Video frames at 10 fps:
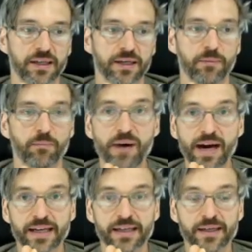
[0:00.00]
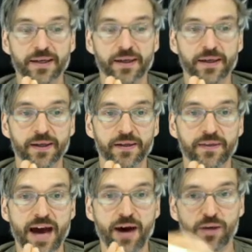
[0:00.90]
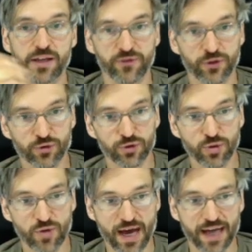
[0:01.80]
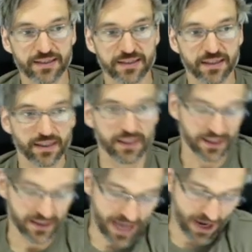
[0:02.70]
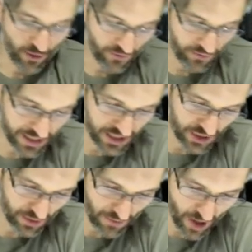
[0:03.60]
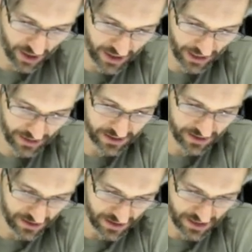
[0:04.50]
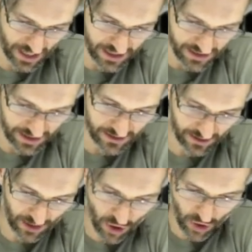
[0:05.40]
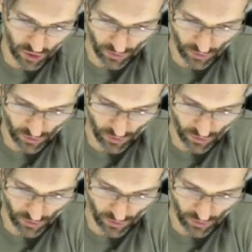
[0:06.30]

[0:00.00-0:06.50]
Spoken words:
But now if you do that, now if Mr. Market says, oh,